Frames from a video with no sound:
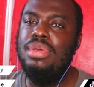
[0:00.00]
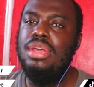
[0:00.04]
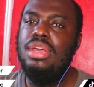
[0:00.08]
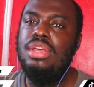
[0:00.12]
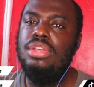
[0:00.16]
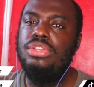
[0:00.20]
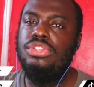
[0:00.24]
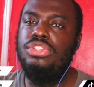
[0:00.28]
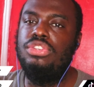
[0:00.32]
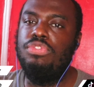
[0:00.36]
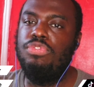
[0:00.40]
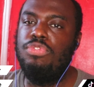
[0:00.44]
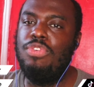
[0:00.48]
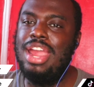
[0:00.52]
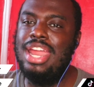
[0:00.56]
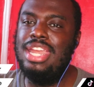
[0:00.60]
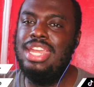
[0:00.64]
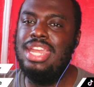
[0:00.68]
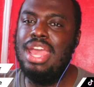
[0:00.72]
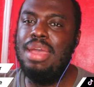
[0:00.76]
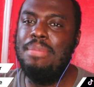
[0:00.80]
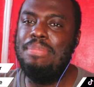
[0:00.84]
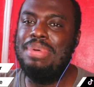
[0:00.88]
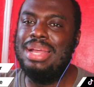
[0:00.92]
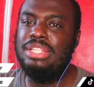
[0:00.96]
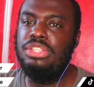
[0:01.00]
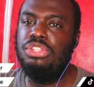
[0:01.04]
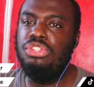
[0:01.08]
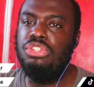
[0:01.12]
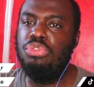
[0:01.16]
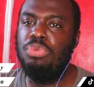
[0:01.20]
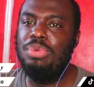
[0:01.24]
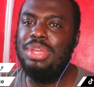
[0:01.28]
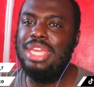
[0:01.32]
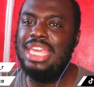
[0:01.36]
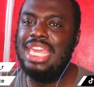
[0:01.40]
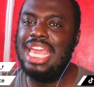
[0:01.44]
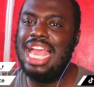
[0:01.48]
So right now I'm about to do a
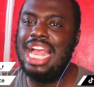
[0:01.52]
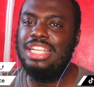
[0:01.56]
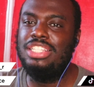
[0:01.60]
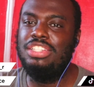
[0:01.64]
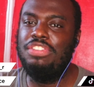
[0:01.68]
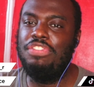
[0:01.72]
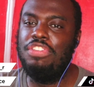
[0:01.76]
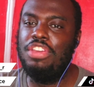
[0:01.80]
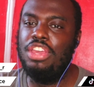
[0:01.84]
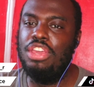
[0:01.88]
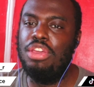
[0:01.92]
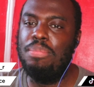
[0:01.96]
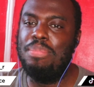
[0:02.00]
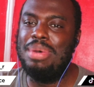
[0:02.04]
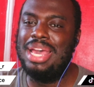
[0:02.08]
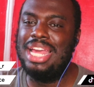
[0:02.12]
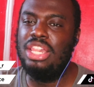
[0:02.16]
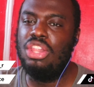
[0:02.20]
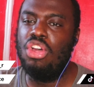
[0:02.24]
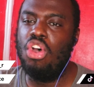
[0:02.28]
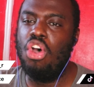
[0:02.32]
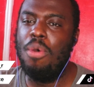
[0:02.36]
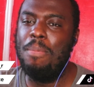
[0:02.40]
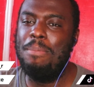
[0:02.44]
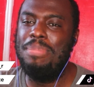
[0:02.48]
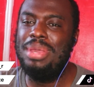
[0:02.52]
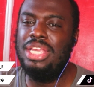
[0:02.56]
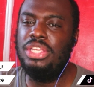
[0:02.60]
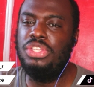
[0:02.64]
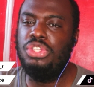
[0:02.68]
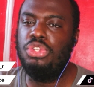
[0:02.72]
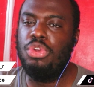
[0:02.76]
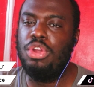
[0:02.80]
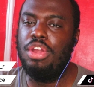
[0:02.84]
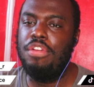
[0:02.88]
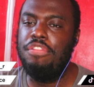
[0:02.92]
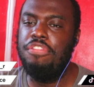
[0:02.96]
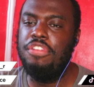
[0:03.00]
reaction video by Long Beach
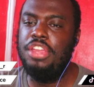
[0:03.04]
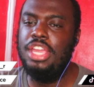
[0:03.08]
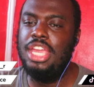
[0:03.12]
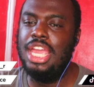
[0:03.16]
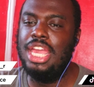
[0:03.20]
Griffy,